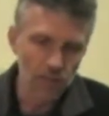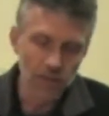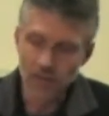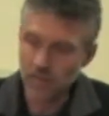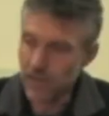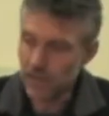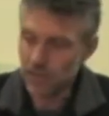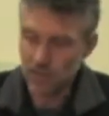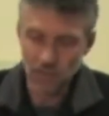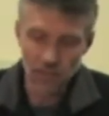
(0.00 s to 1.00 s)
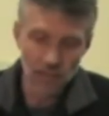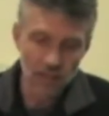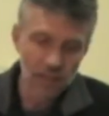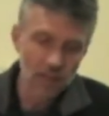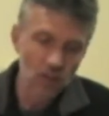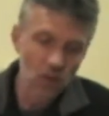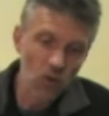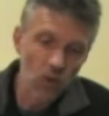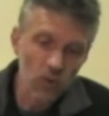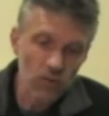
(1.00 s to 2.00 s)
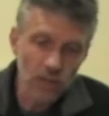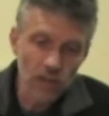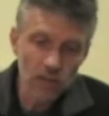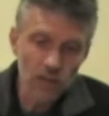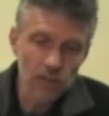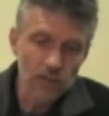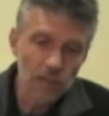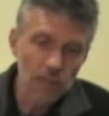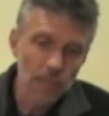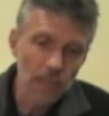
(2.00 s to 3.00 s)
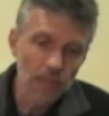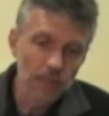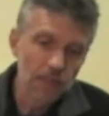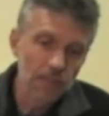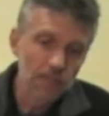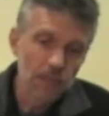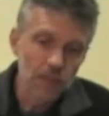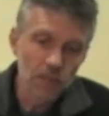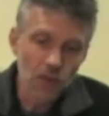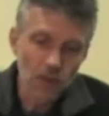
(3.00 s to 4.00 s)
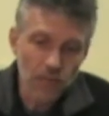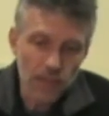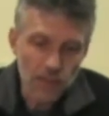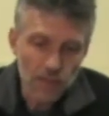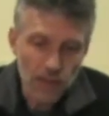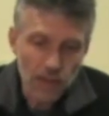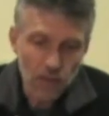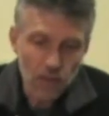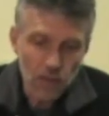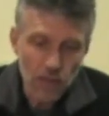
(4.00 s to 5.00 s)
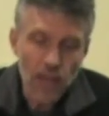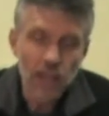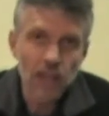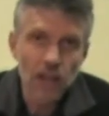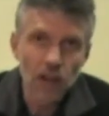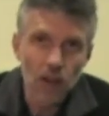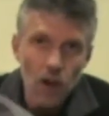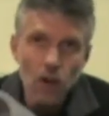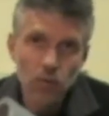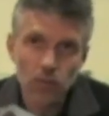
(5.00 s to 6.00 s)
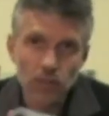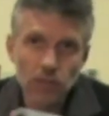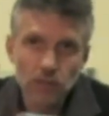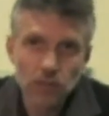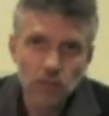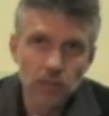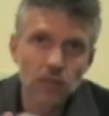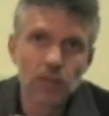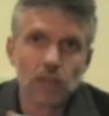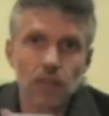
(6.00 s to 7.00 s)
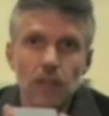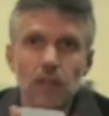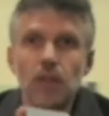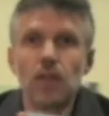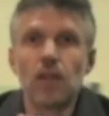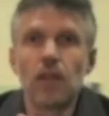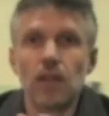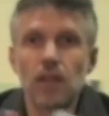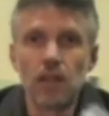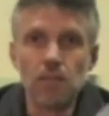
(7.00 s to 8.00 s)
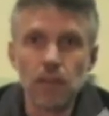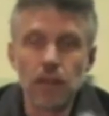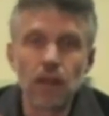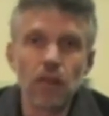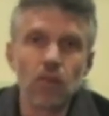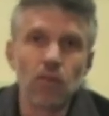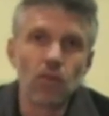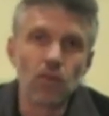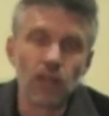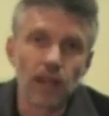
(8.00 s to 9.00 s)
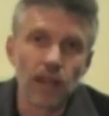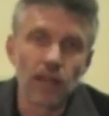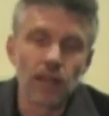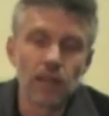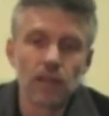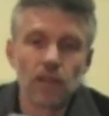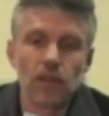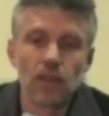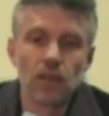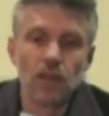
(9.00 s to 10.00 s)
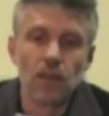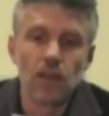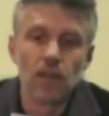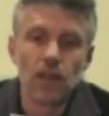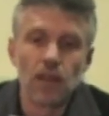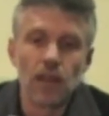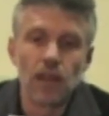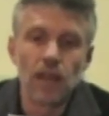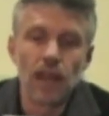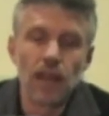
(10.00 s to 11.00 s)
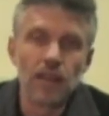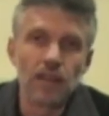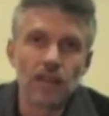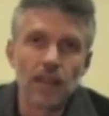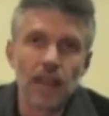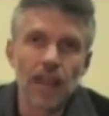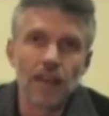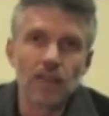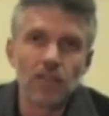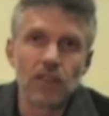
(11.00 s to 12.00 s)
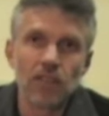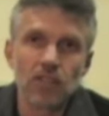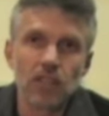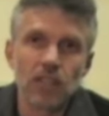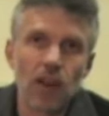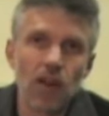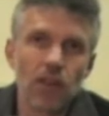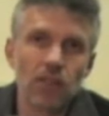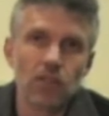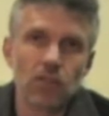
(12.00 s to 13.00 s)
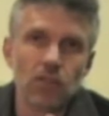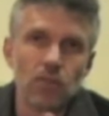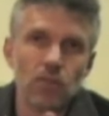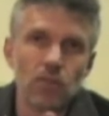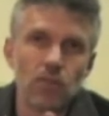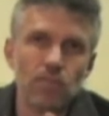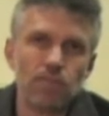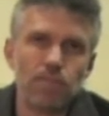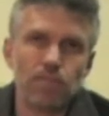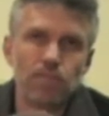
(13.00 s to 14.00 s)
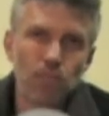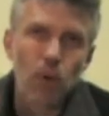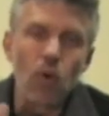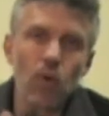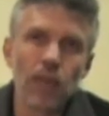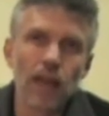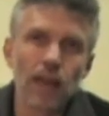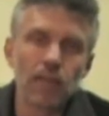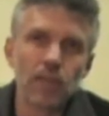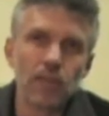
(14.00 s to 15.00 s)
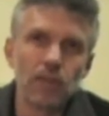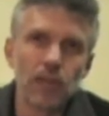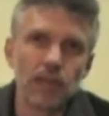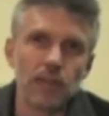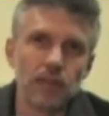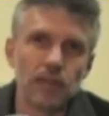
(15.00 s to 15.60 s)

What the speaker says: Bit of a mess. Also, you've got to think about how you're going to hold it in the mill or the lathe, and how you're actually going to pour the aluminium in,